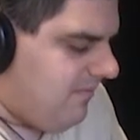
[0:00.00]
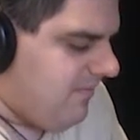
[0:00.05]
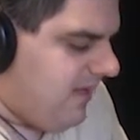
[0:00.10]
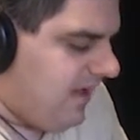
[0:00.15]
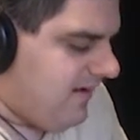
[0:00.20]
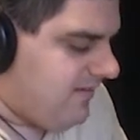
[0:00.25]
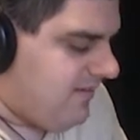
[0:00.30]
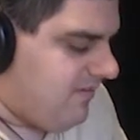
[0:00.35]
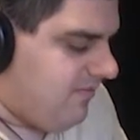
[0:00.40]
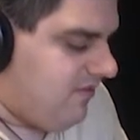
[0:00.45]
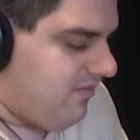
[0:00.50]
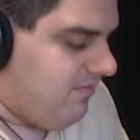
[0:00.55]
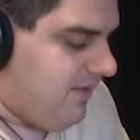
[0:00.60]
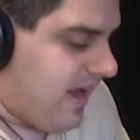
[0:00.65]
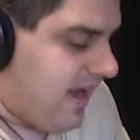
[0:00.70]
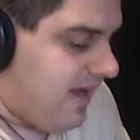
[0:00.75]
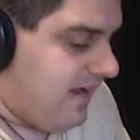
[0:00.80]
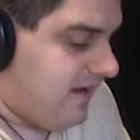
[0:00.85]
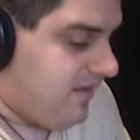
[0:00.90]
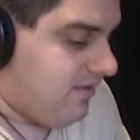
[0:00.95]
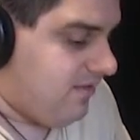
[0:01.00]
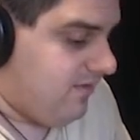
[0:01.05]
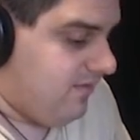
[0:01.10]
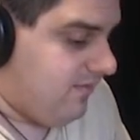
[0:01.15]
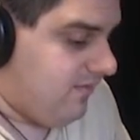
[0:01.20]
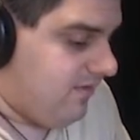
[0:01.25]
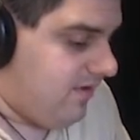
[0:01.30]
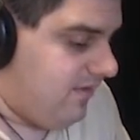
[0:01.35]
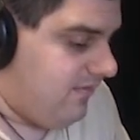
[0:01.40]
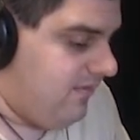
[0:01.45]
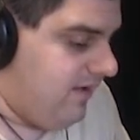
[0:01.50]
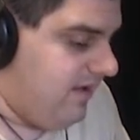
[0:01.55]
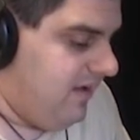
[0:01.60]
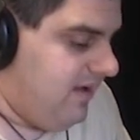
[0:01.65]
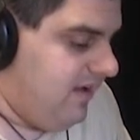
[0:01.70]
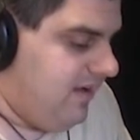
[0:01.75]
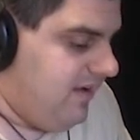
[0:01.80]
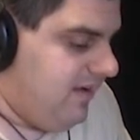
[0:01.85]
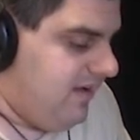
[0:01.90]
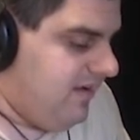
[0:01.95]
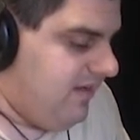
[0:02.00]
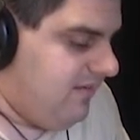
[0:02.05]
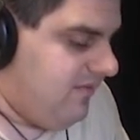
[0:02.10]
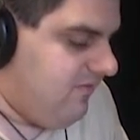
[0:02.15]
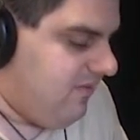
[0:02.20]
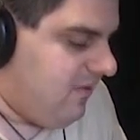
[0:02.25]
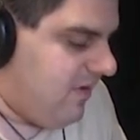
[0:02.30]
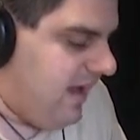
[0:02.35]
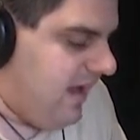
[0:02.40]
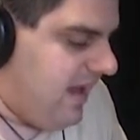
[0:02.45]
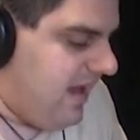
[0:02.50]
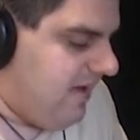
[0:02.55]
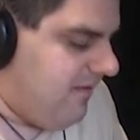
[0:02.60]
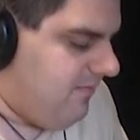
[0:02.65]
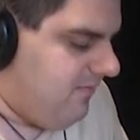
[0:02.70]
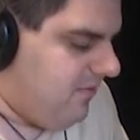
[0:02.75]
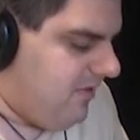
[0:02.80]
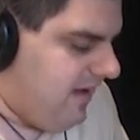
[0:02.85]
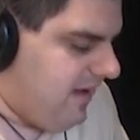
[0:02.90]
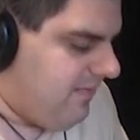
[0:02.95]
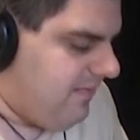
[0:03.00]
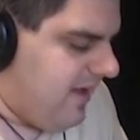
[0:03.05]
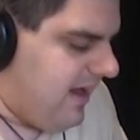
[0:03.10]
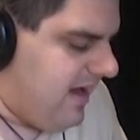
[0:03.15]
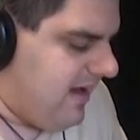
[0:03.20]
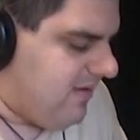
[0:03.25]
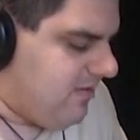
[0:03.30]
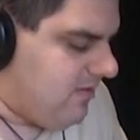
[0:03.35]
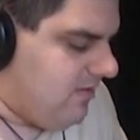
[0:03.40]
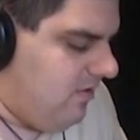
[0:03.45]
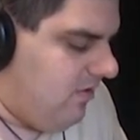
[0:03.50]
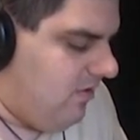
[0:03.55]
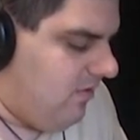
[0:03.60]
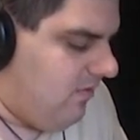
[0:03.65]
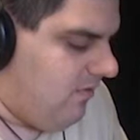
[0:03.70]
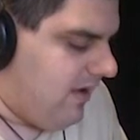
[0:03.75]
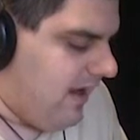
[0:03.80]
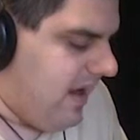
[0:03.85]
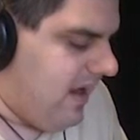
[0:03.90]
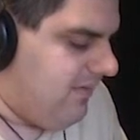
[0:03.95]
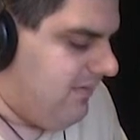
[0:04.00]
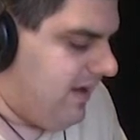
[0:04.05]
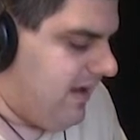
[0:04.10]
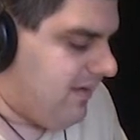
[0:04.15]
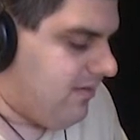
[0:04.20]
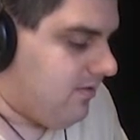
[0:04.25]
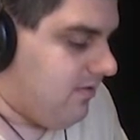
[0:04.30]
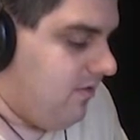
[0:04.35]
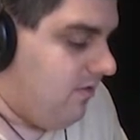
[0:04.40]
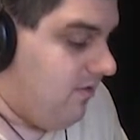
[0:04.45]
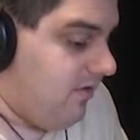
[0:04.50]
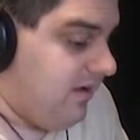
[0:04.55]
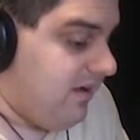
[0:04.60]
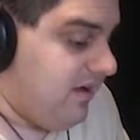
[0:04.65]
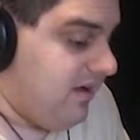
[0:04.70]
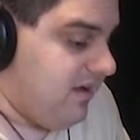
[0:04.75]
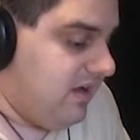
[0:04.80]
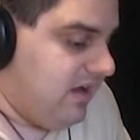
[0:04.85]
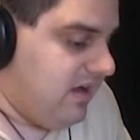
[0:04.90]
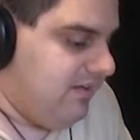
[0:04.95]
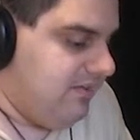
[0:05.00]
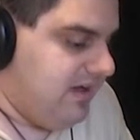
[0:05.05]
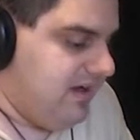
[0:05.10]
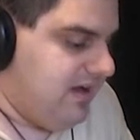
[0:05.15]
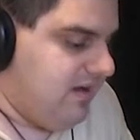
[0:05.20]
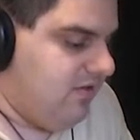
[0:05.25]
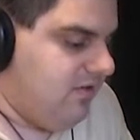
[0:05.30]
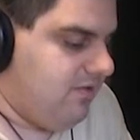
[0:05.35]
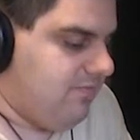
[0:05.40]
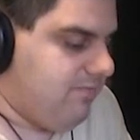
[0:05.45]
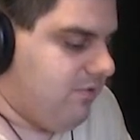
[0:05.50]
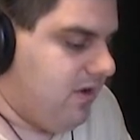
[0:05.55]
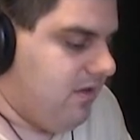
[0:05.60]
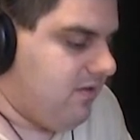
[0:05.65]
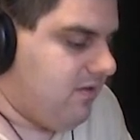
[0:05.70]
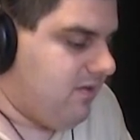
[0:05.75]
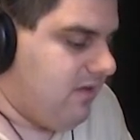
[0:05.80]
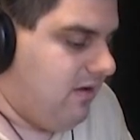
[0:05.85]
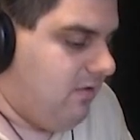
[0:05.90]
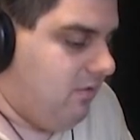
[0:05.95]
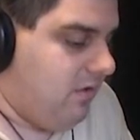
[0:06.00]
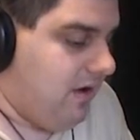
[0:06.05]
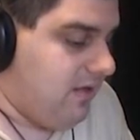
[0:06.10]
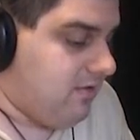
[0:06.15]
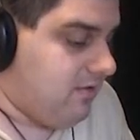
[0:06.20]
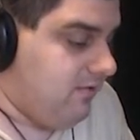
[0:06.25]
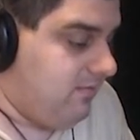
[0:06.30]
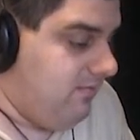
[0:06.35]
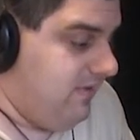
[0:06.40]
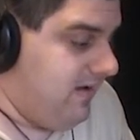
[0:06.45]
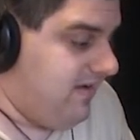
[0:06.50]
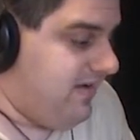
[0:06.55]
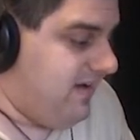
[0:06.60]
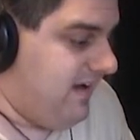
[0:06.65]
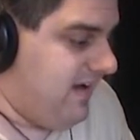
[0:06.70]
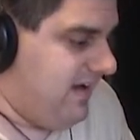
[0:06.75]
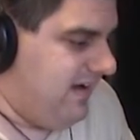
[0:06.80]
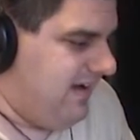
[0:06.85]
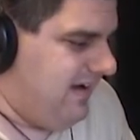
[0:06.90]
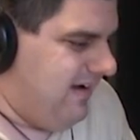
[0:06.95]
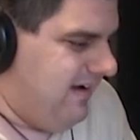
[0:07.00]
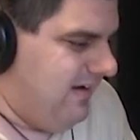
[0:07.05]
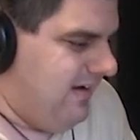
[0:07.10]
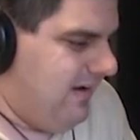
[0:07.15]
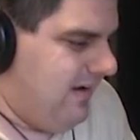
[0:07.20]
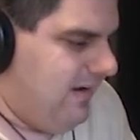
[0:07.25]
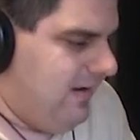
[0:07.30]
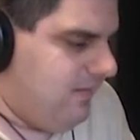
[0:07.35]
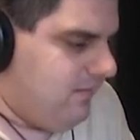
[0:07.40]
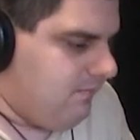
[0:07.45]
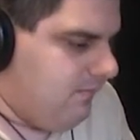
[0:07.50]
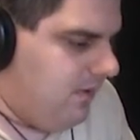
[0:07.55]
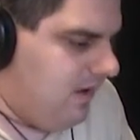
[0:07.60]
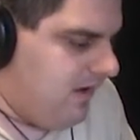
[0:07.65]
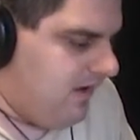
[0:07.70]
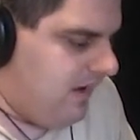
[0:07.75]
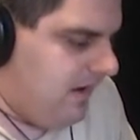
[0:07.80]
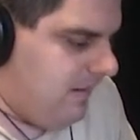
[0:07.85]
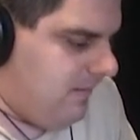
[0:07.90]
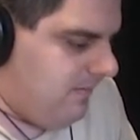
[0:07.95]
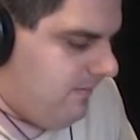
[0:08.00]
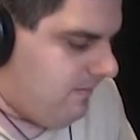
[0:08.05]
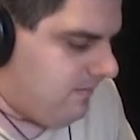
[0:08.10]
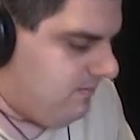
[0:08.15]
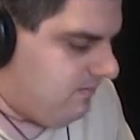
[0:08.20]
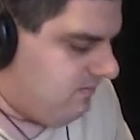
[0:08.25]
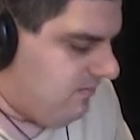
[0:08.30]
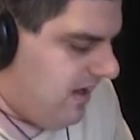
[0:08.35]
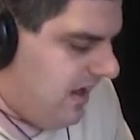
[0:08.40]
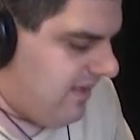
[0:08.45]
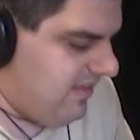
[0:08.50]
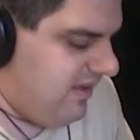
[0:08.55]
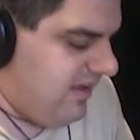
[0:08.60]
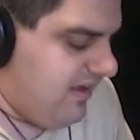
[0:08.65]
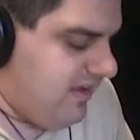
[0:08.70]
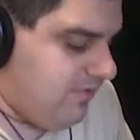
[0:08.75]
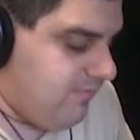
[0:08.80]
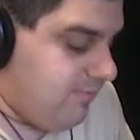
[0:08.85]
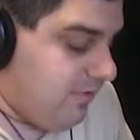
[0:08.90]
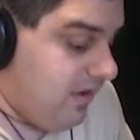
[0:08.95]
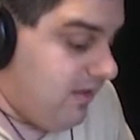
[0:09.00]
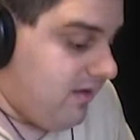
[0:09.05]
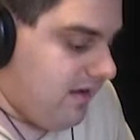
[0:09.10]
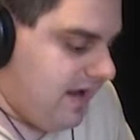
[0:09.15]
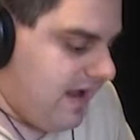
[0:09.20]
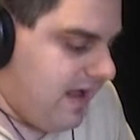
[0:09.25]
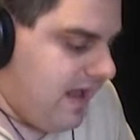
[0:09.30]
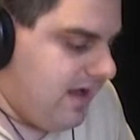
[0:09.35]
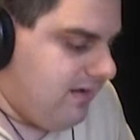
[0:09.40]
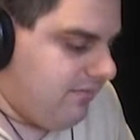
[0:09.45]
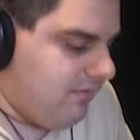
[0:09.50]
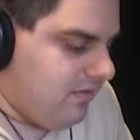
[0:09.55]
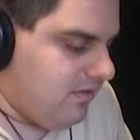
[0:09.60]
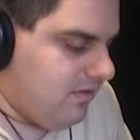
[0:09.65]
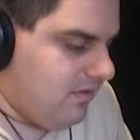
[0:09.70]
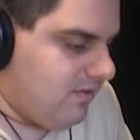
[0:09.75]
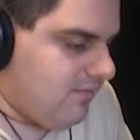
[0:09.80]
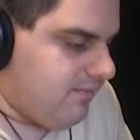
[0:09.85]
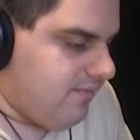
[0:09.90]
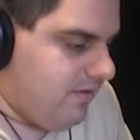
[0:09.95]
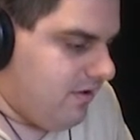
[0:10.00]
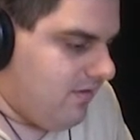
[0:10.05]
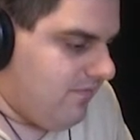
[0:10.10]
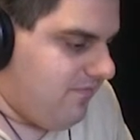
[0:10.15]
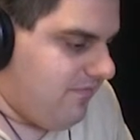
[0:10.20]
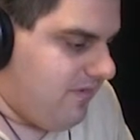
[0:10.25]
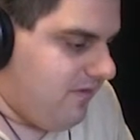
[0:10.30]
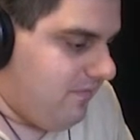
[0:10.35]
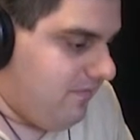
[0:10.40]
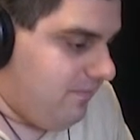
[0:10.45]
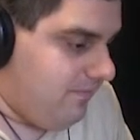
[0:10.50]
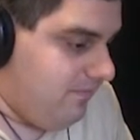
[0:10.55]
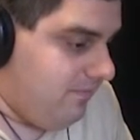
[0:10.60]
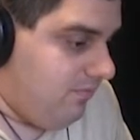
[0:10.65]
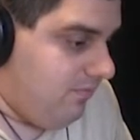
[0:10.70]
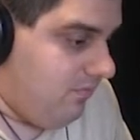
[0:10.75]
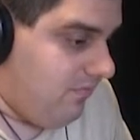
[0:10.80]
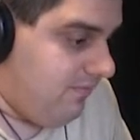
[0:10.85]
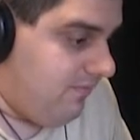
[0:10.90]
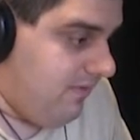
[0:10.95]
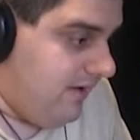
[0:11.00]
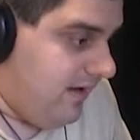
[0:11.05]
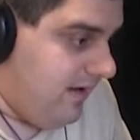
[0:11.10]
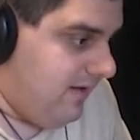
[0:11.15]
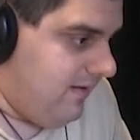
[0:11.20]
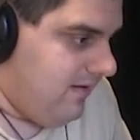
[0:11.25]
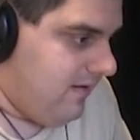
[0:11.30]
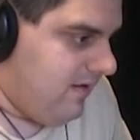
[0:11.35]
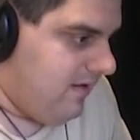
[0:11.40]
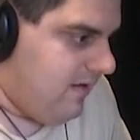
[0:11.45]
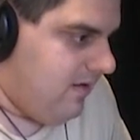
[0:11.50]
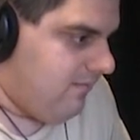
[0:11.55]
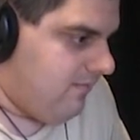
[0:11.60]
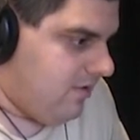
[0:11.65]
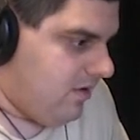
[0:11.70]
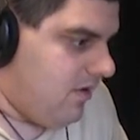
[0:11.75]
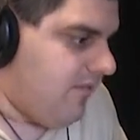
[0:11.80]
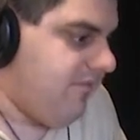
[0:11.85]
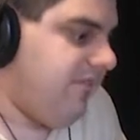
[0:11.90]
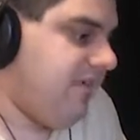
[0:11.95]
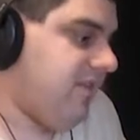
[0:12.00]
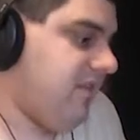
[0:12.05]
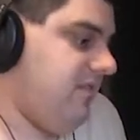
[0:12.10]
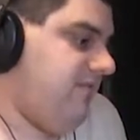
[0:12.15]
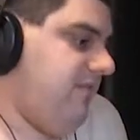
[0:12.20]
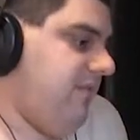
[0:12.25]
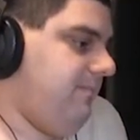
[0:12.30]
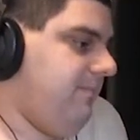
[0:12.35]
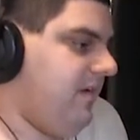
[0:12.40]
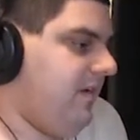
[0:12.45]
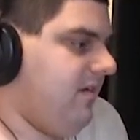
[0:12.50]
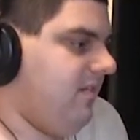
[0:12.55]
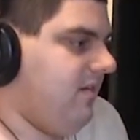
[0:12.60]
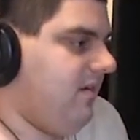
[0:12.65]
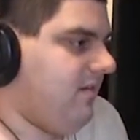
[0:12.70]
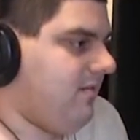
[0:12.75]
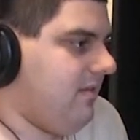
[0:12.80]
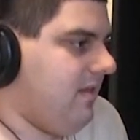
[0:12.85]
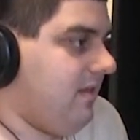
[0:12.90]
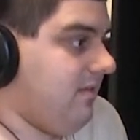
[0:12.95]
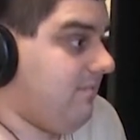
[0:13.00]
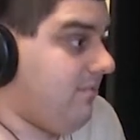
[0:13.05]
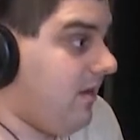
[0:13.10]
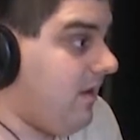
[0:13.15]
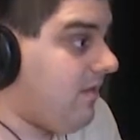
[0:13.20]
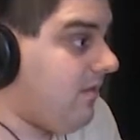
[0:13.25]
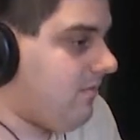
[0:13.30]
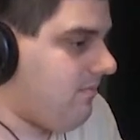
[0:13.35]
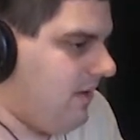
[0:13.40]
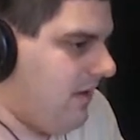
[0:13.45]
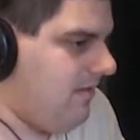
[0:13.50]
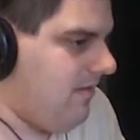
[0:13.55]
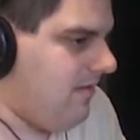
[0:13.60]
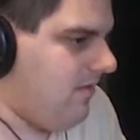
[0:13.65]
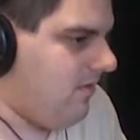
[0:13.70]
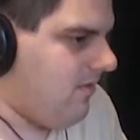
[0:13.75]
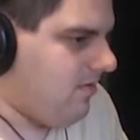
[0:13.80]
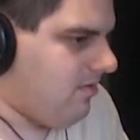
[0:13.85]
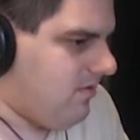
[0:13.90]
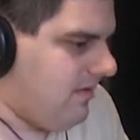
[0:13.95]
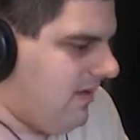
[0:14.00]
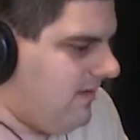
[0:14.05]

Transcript: I'm not sure where Maddox or um, where Adam or Nick Maddox going, where Adam going. I mean, I know his brother's at Western Michigan, but um, I think his brother Adam would look perfect. Would would be perfect if he played alongside his brother. Maybe go to